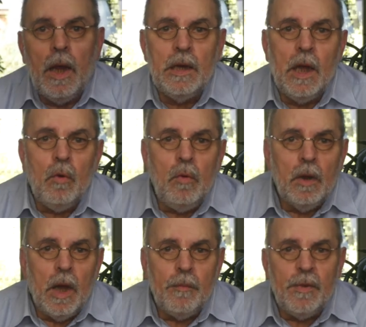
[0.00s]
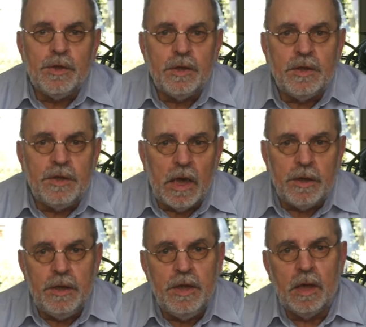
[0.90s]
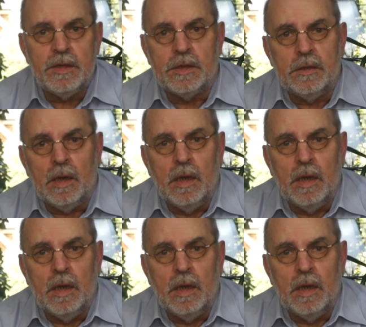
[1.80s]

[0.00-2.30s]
And now I mentioned Janine Jansen.